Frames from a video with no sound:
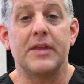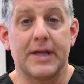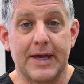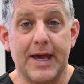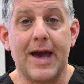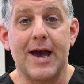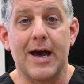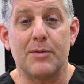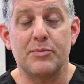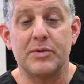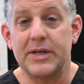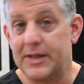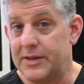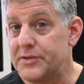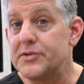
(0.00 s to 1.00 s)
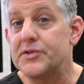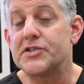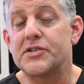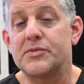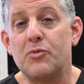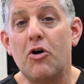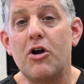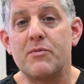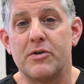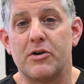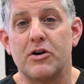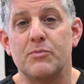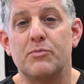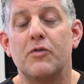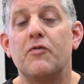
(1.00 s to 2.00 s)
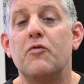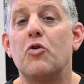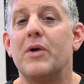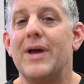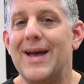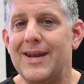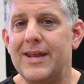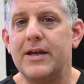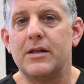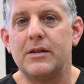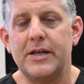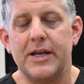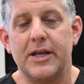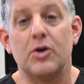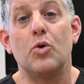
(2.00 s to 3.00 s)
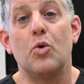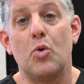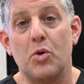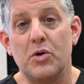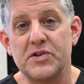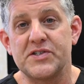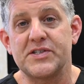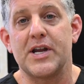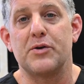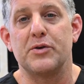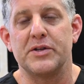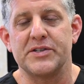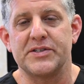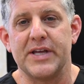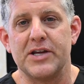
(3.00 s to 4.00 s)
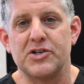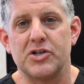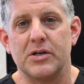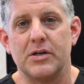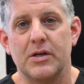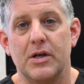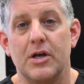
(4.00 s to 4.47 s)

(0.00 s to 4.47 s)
the cap into SmartMirror before any cleaning or sterilization.